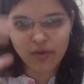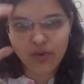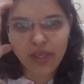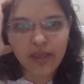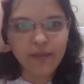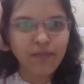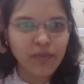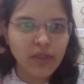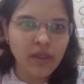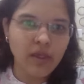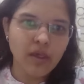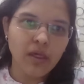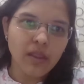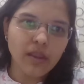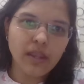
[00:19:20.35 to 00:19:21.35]
Okay.
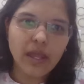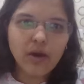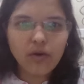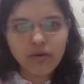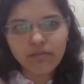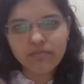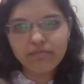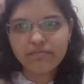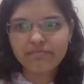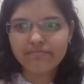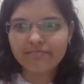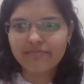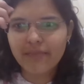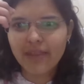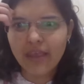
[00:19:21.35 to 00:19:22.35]
Now,
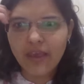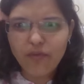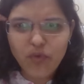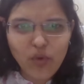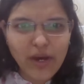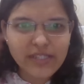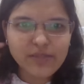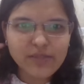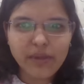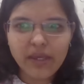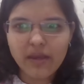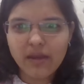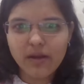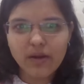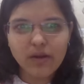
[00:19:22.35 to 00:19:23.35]
if you ask
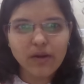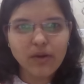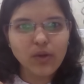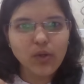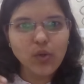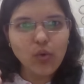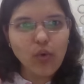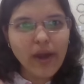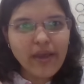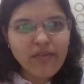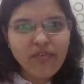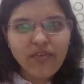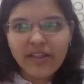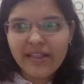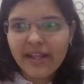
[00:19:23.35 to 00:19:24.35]
me, do I
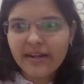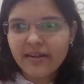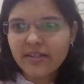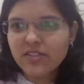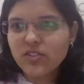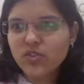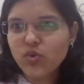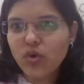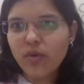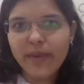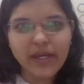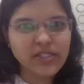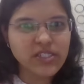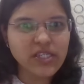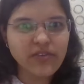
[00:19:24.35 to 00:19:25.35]
feel that this is going to
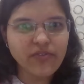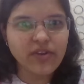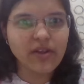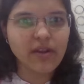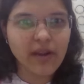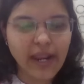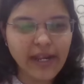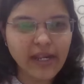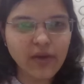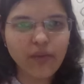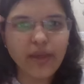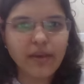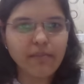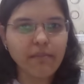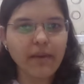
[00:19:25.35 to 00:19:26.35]
be achieved right
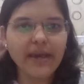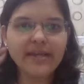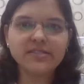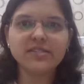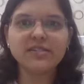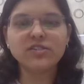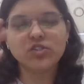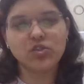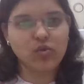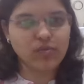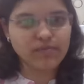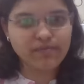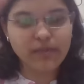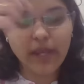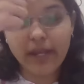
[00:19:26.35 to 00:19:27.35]
away? My answer is
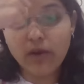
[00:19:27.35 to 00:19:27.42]
no.